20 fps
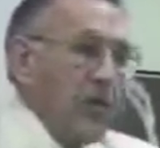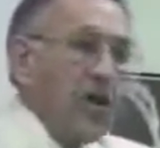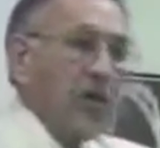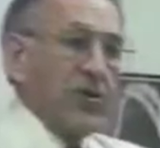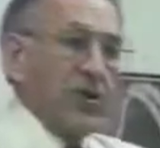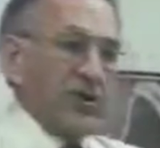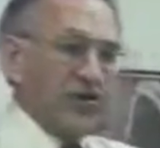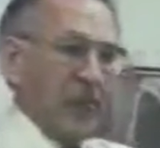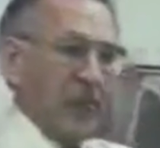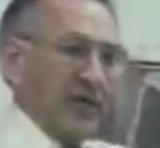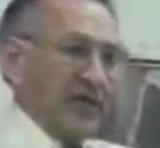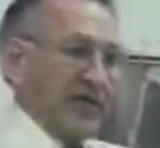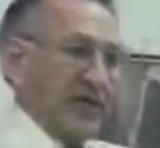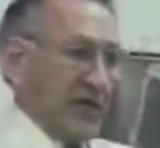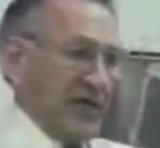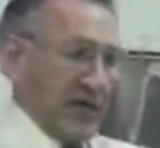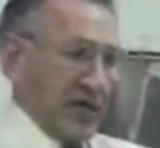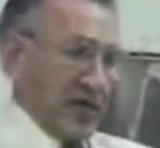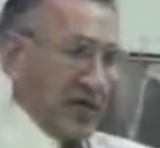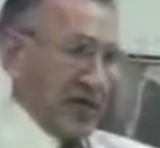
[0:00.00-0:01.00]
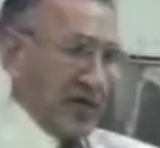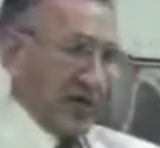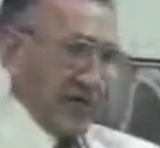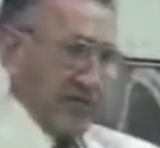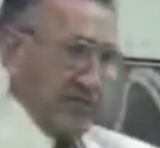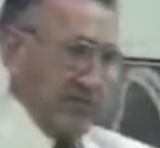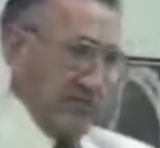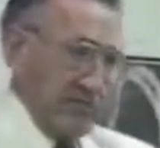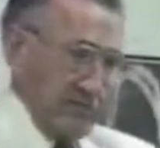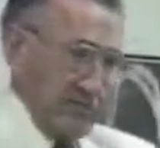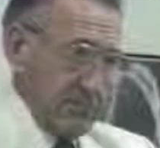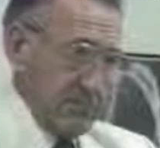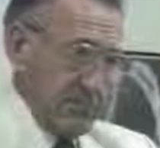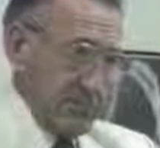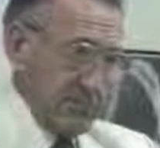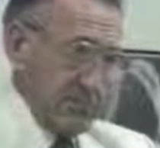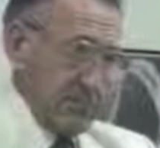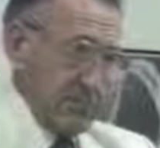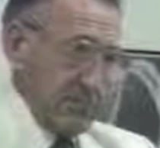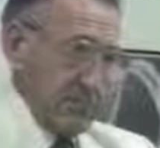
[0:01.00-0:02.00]
this place of decision.
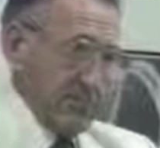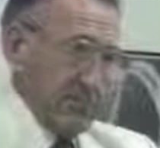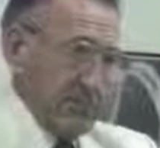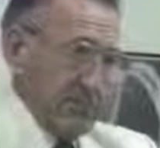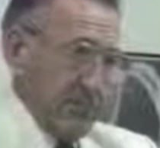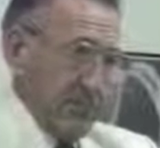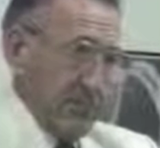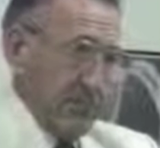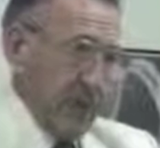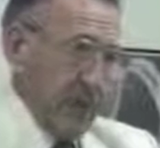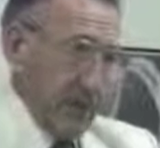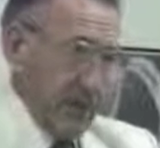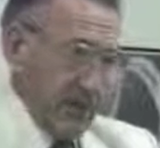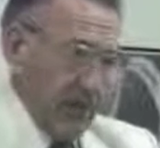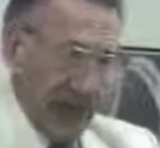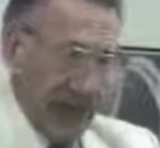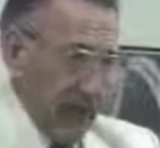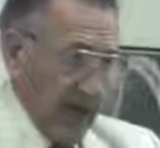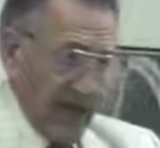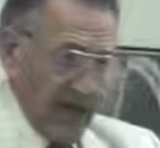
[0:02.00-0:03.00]
And many